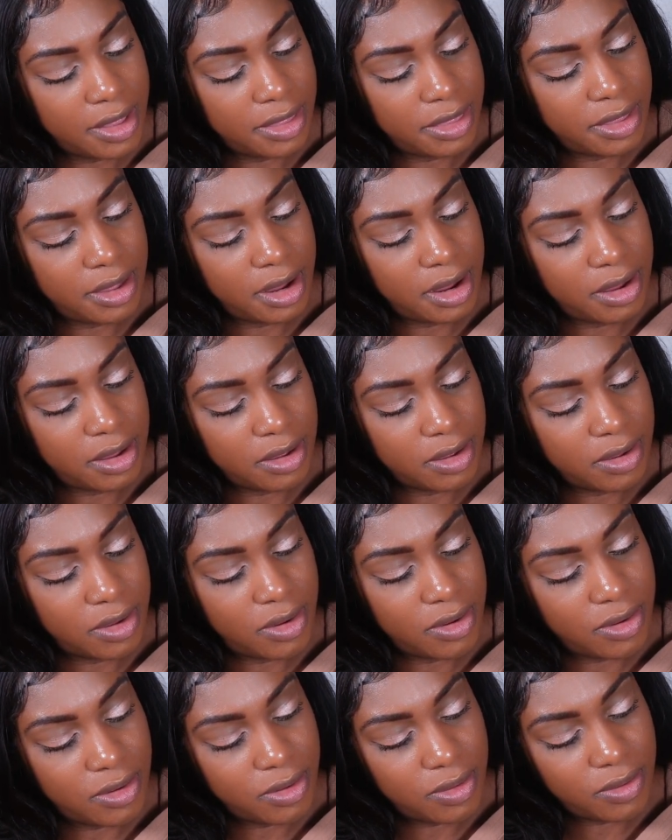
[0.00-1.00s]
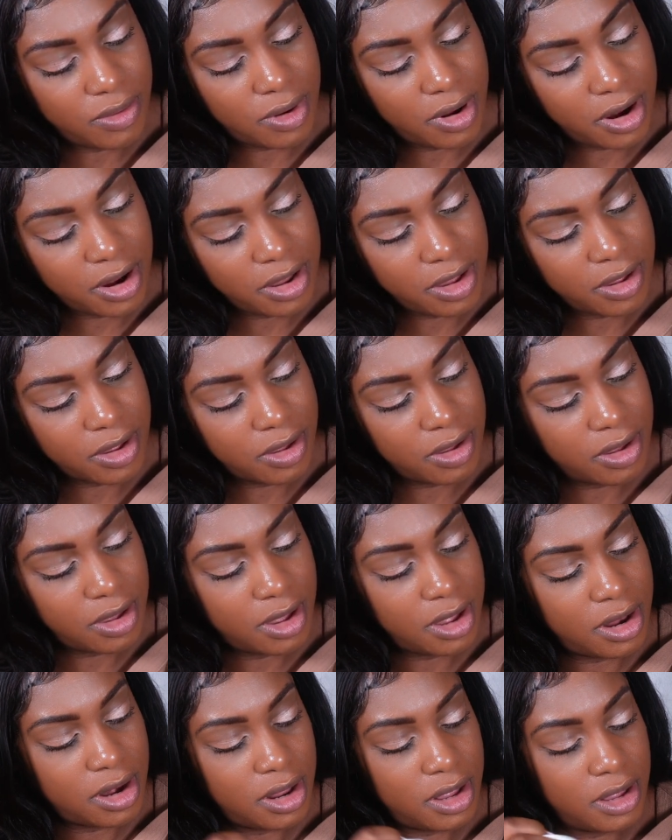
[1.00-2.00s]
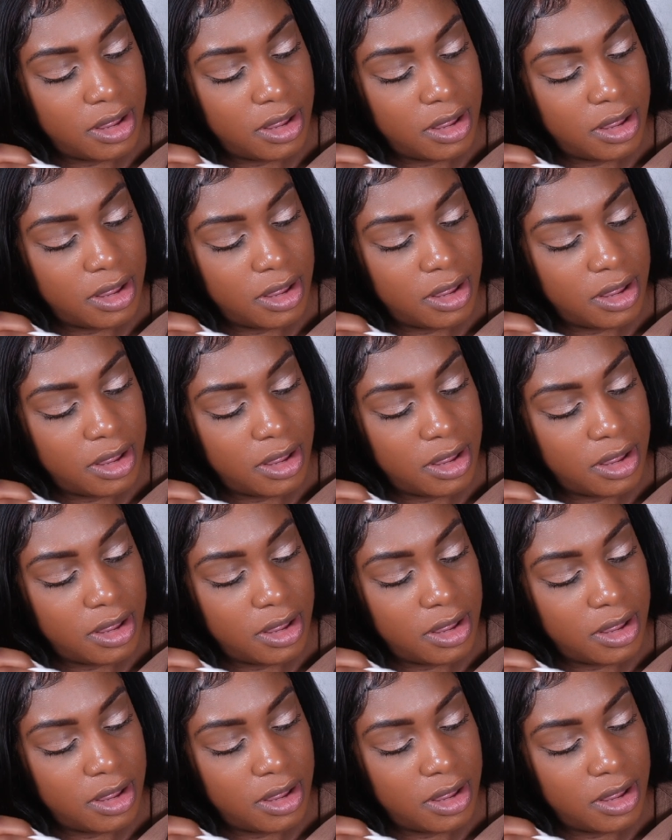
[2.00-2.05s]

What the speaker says: There you go. Are you good?